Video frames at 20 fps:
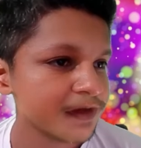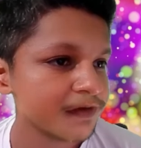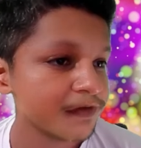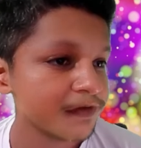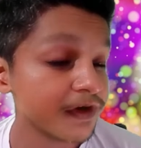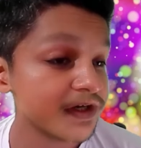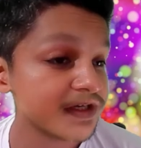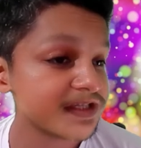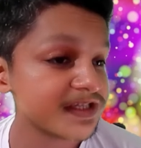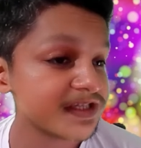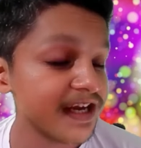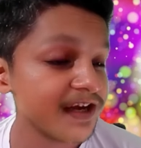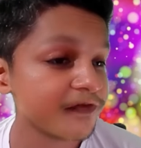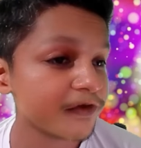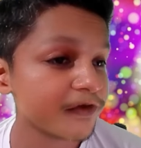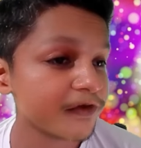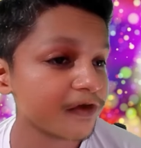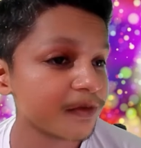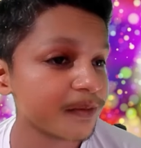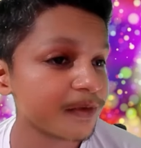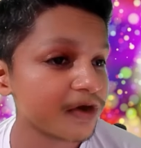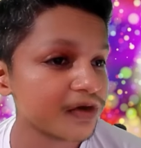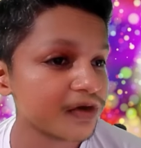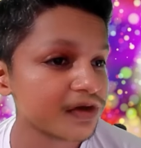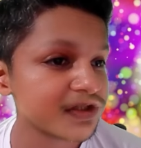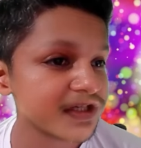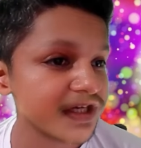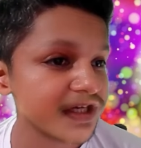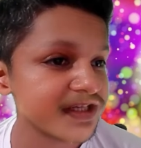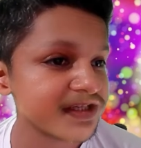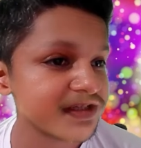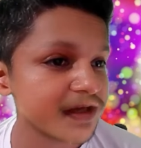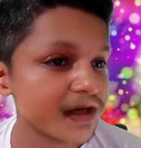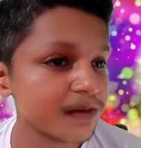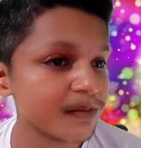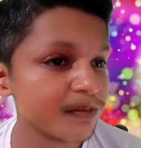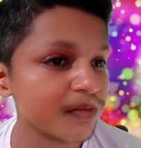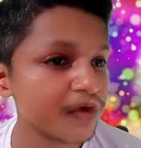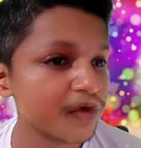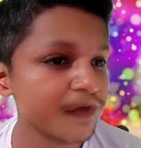First and foremost, it's a
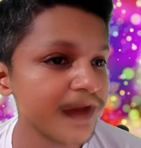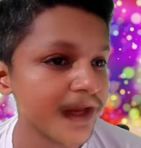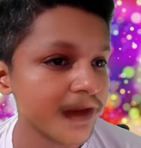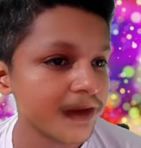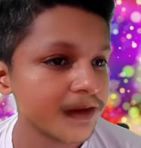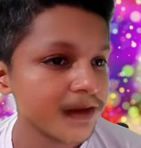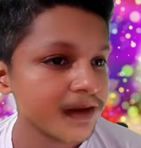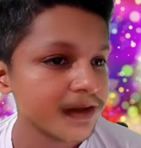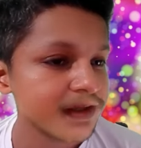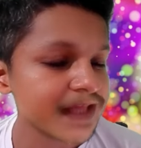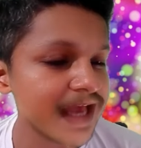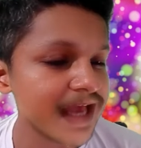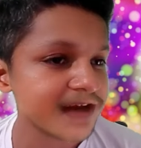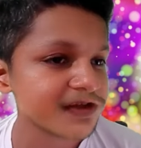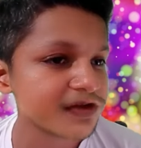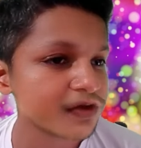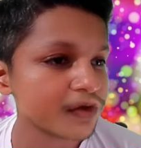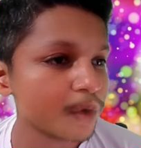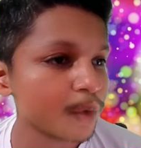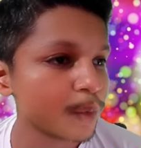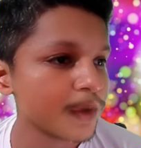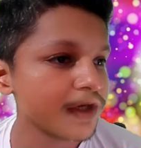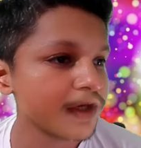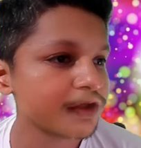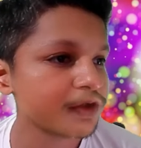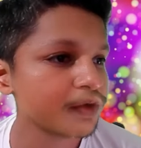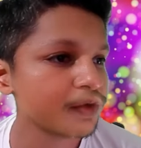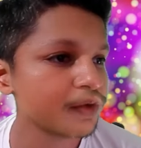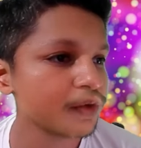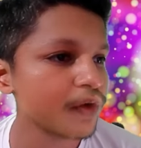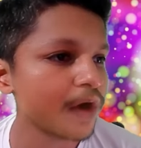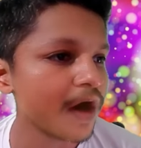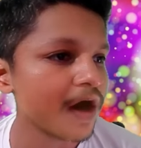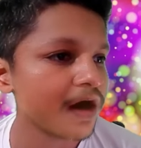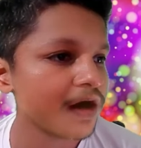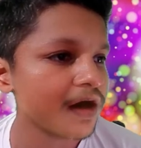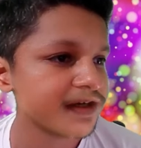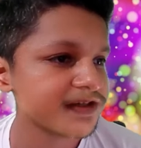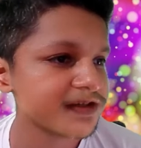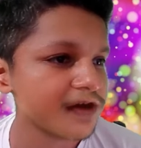movie that's over two
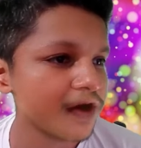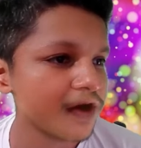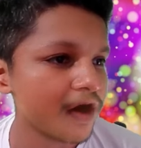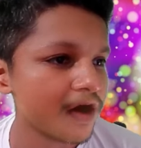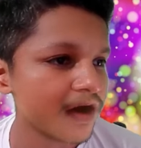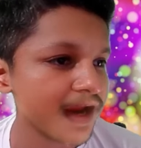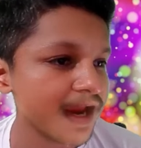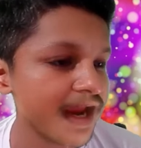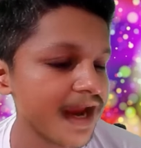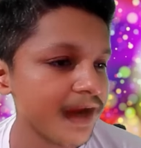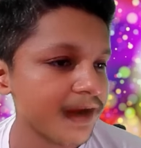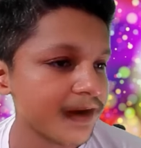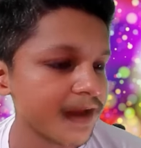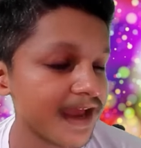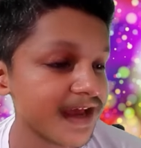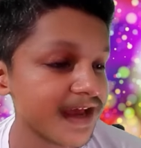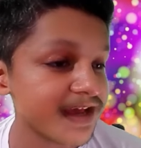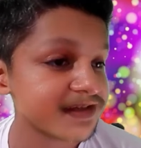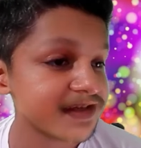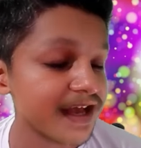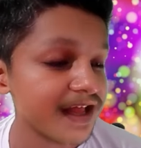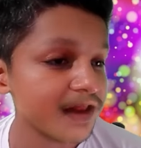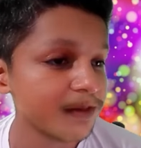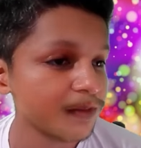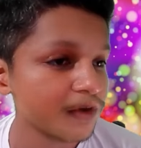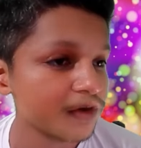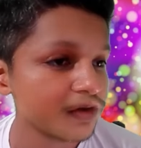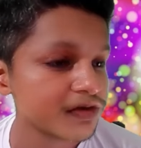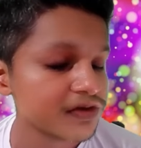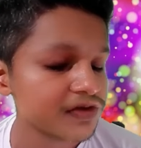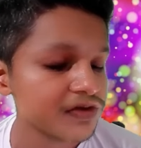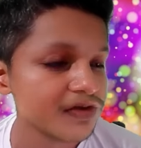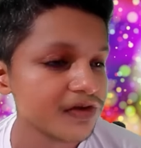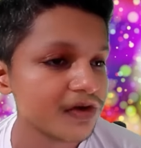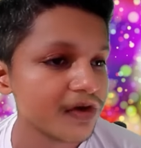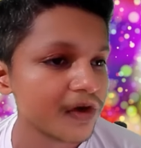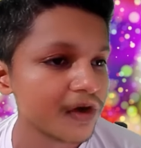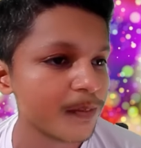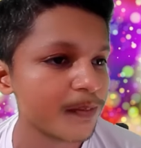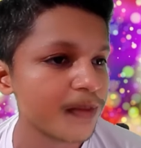hours long and has almost
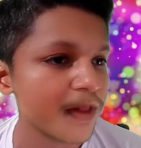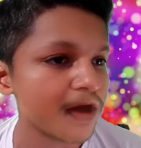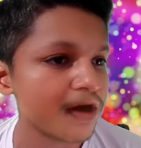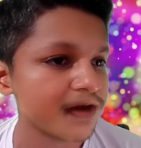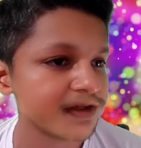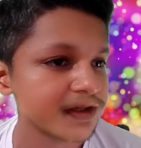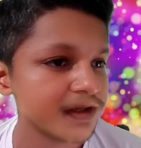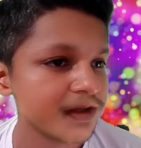no plot.